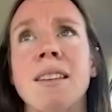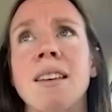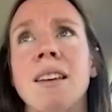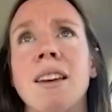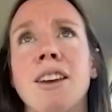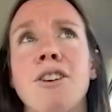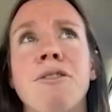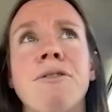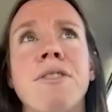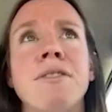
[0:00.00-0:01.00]

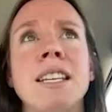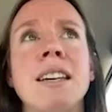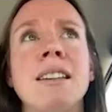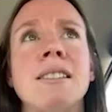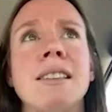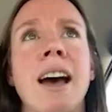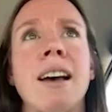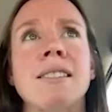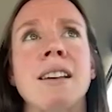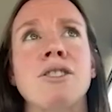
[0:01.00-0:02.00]
15s
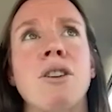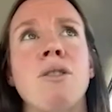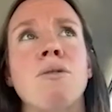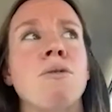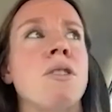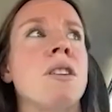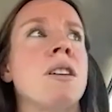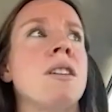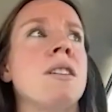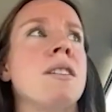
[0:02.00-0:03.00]
has its own
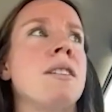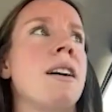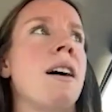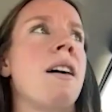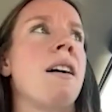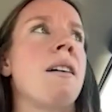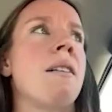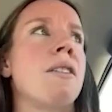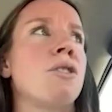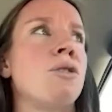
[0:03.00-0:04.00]

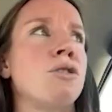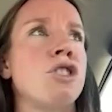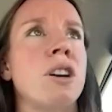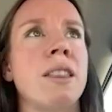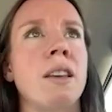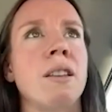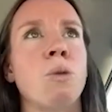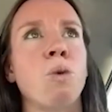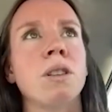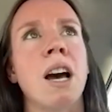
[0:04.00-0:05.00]
culture, and the
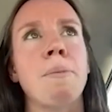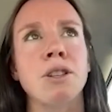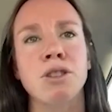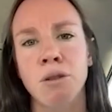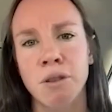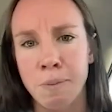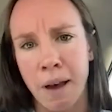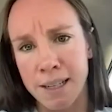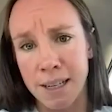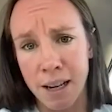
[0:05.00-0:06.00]
World Cup is so
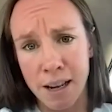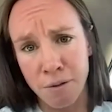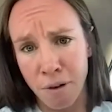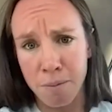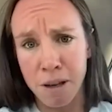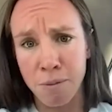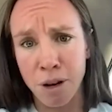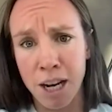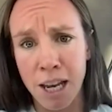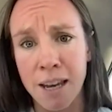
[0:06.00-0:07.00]
respected in the rugby
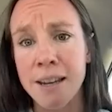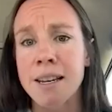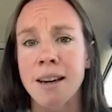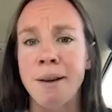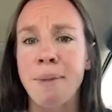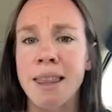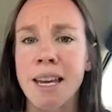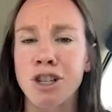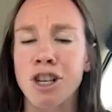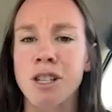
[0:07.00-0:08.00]
community. I
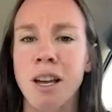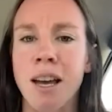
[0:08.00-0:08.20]
think just